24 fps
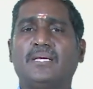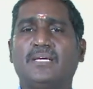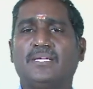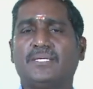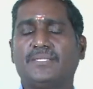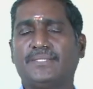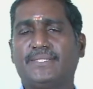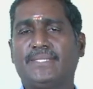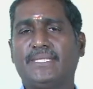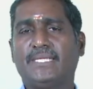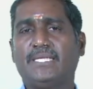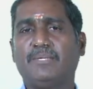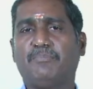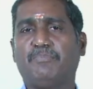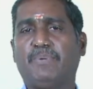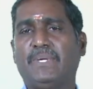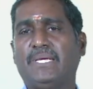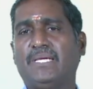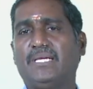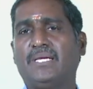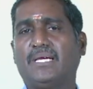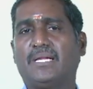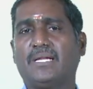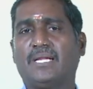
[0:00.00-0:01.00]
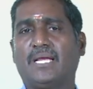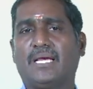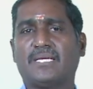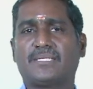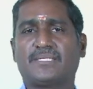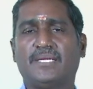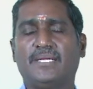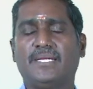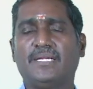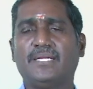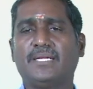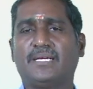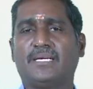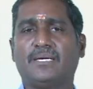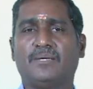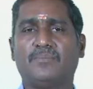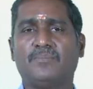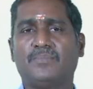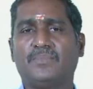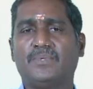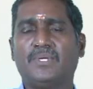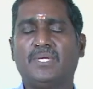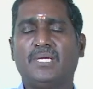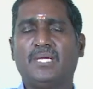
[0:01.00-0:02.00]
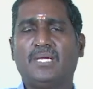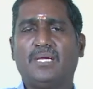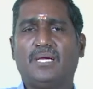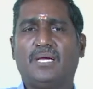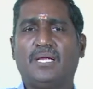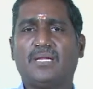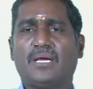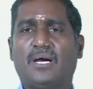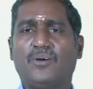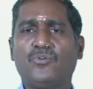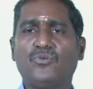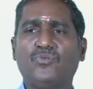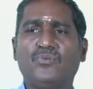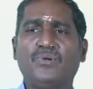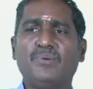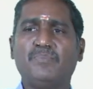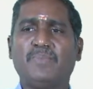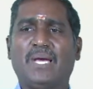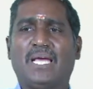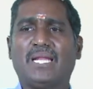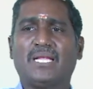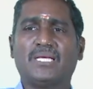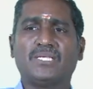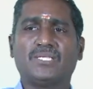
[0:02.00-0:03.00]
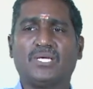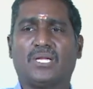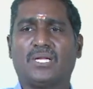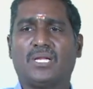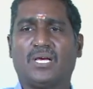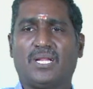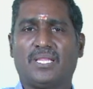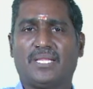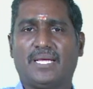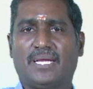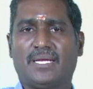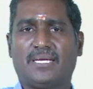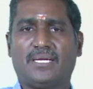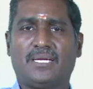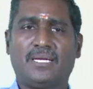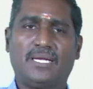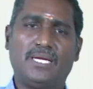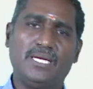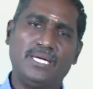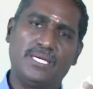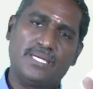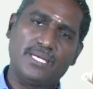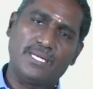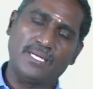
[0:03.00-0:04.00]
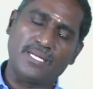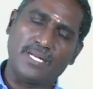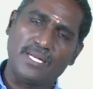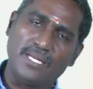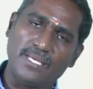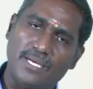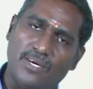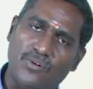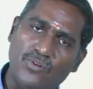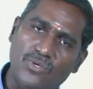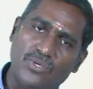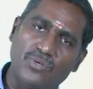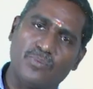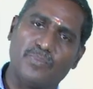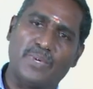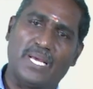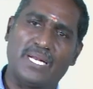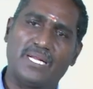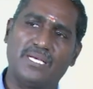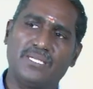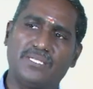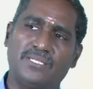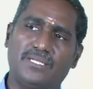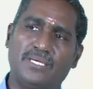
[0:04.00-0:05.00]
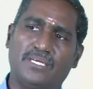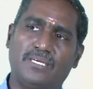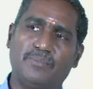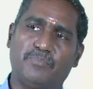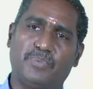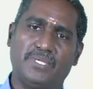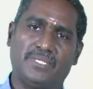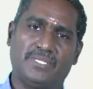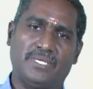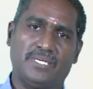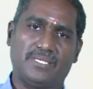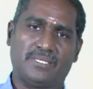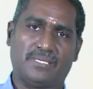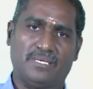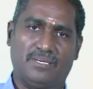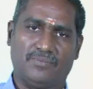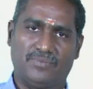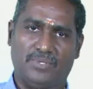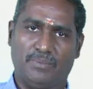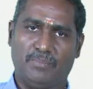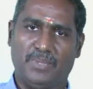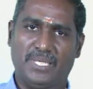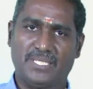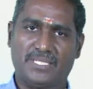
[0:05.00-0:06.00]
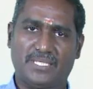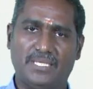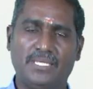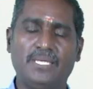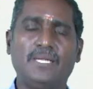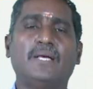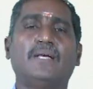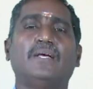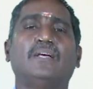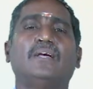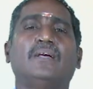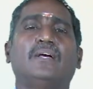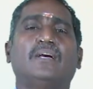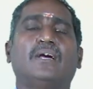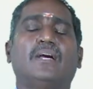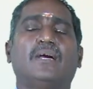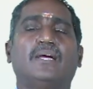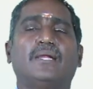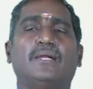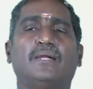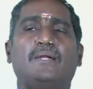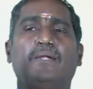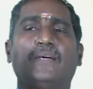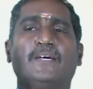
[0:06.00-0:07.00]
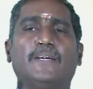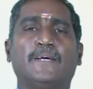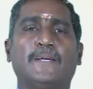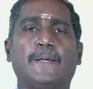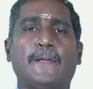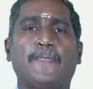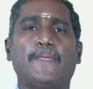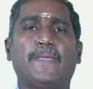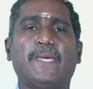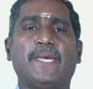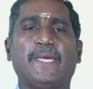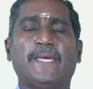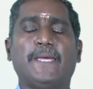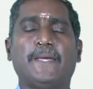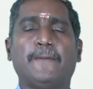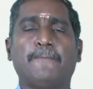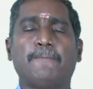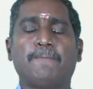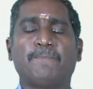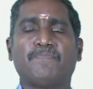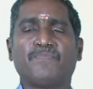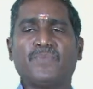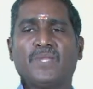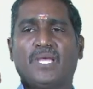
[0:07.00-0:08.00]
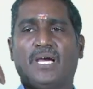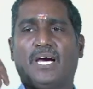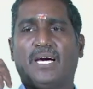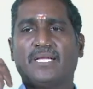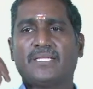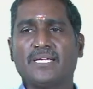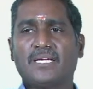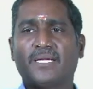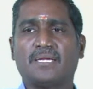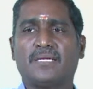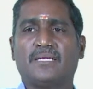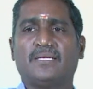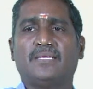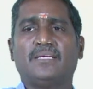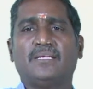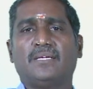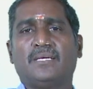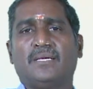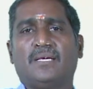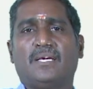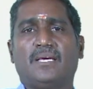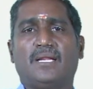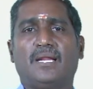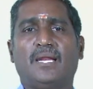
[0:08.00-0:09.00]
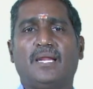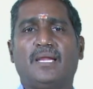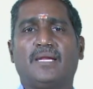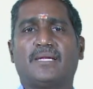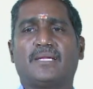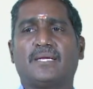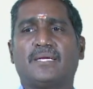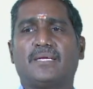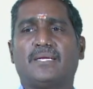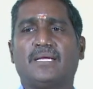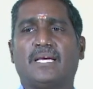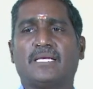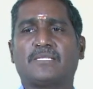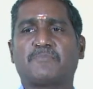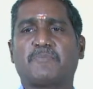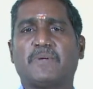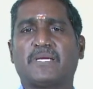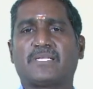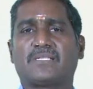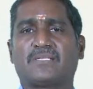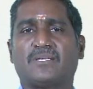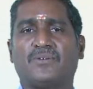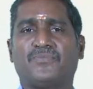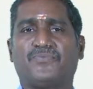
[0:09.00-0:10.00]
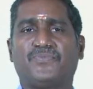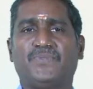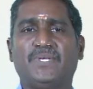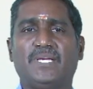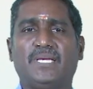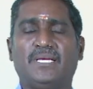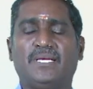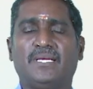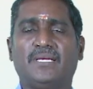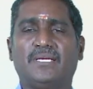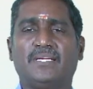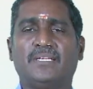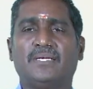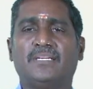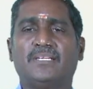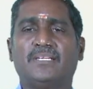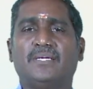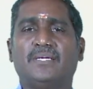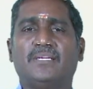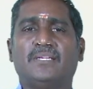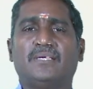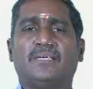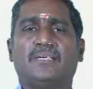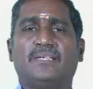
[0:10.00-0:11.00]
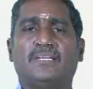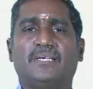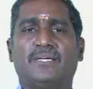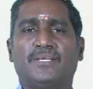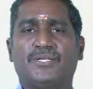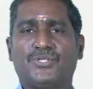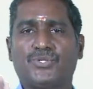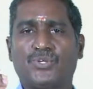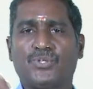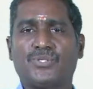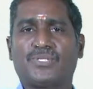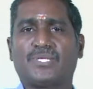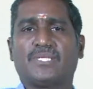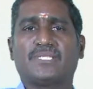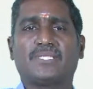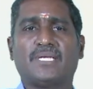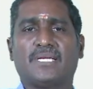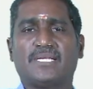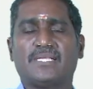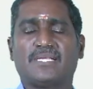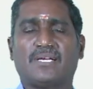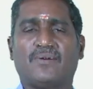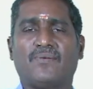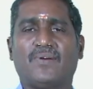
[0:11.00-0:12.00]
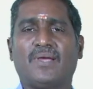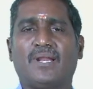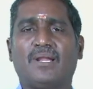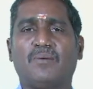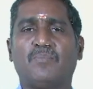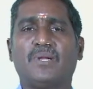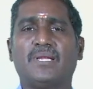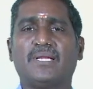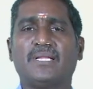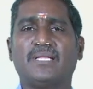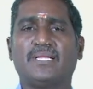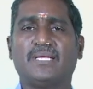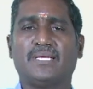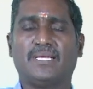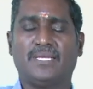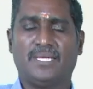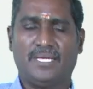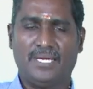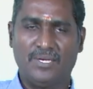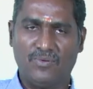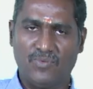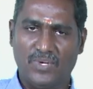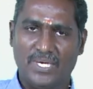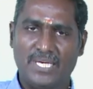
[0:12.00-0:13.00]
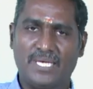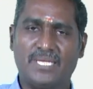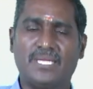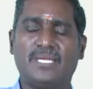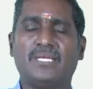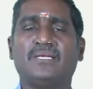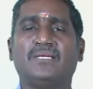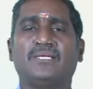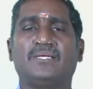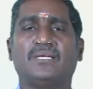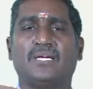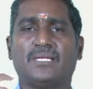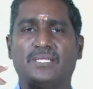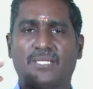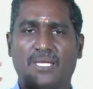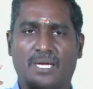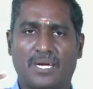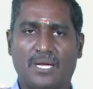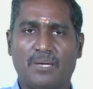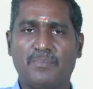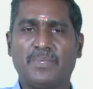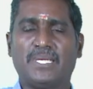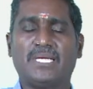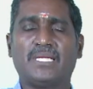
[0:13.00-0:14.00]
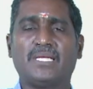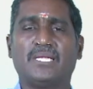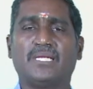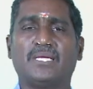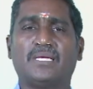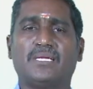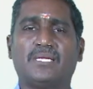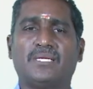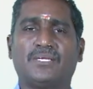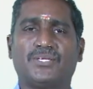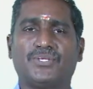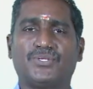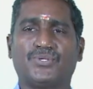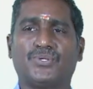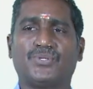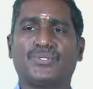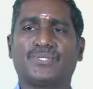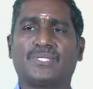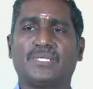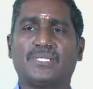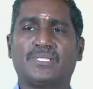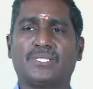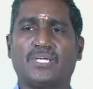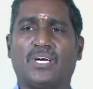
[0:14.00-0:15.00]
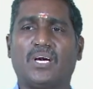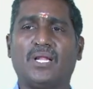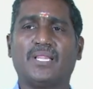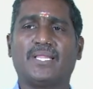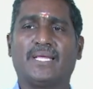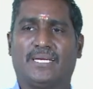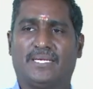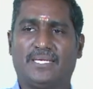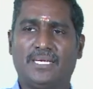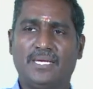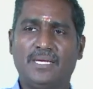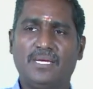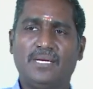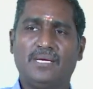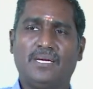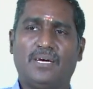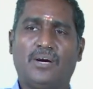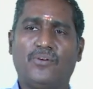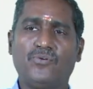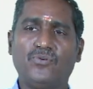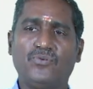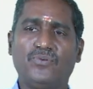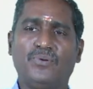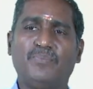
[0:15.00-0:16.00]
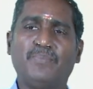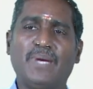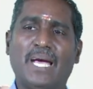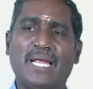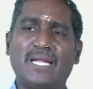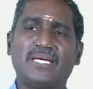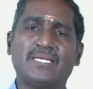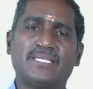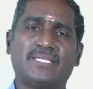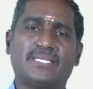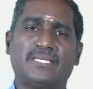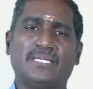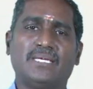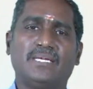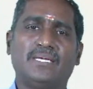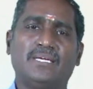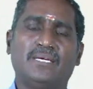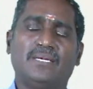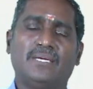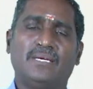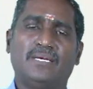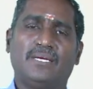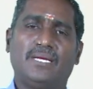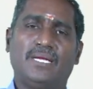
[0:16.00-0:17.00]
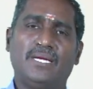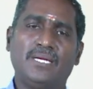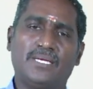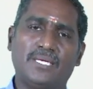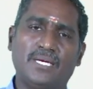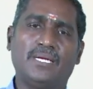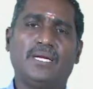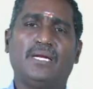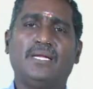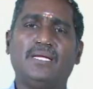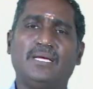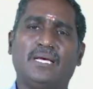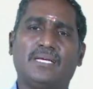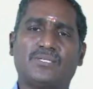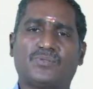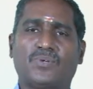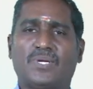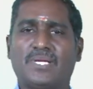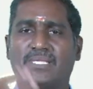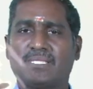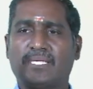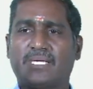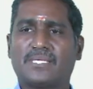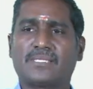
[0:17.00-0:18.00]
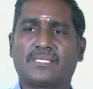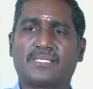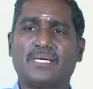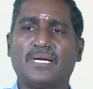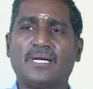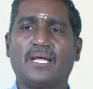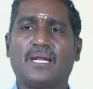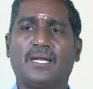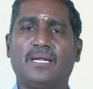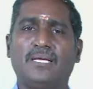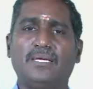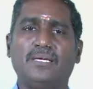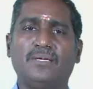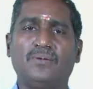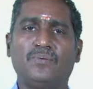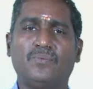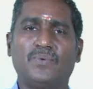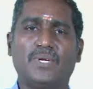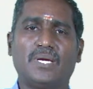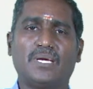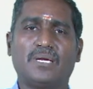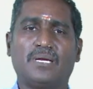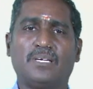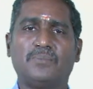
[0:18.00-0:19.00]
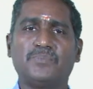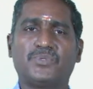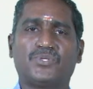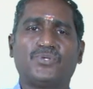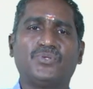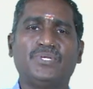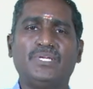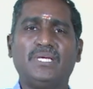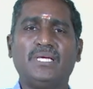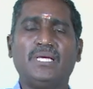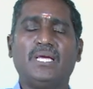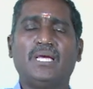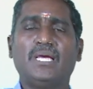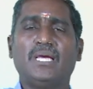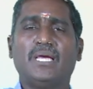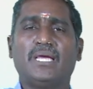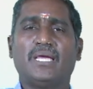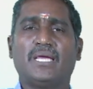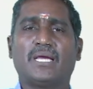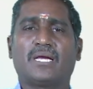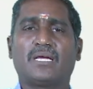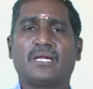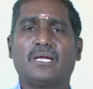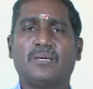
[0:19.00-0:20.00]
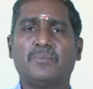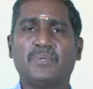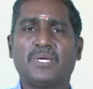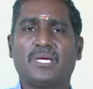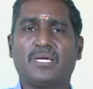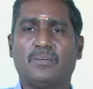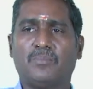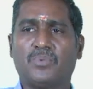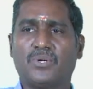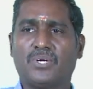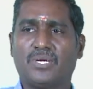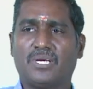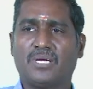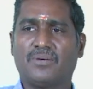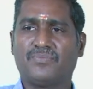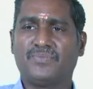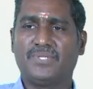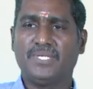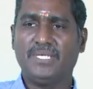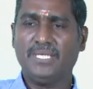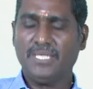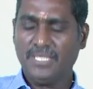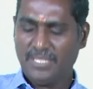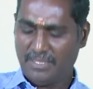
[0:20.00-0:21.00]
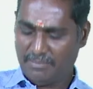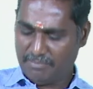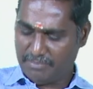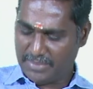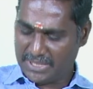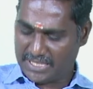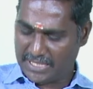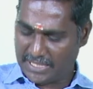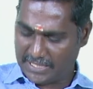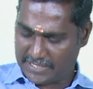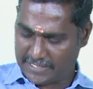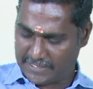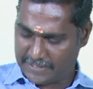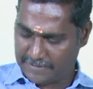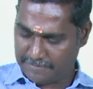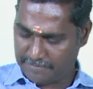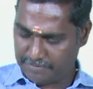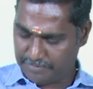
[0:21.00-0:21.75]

GDP and national income, and how do we manage and all that. Internally, how do you manage the depreciation of the machine and the other related aspects of the resources that is available in the inventory and the raw material resources, all that. How do we manage internally as well as externally when it comes to the economic component of the business?